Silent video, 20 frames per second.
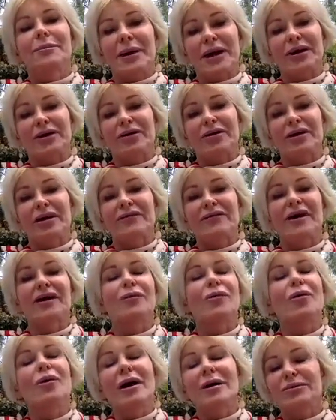better if I
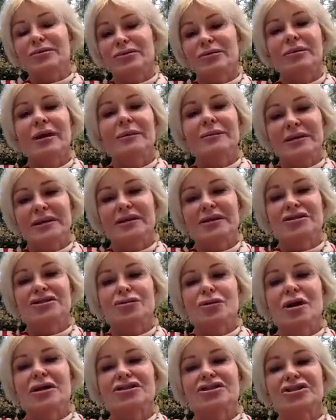woke up to an empty
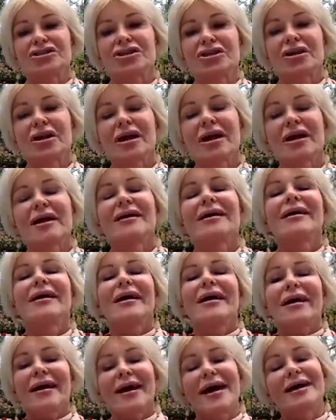dishwasher.
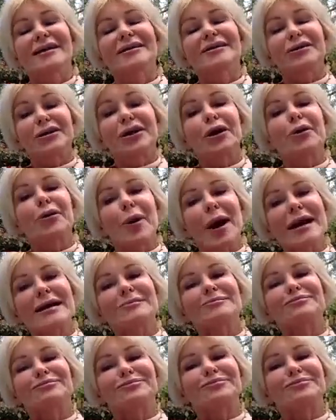And you know what?